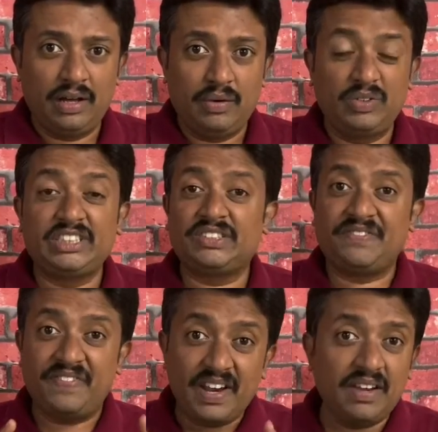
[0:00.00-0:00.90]
which is
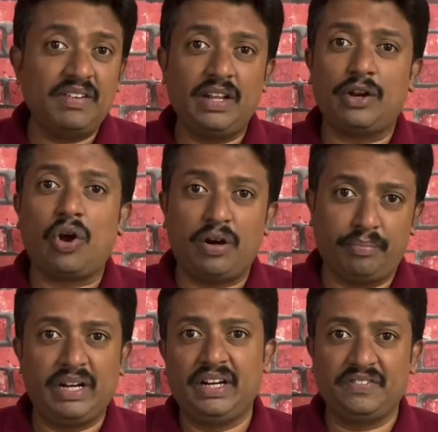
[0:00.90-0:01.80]
very, very wrong,
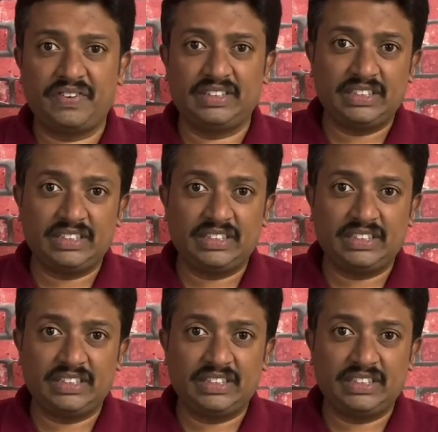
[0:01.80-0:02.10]
my dear friends.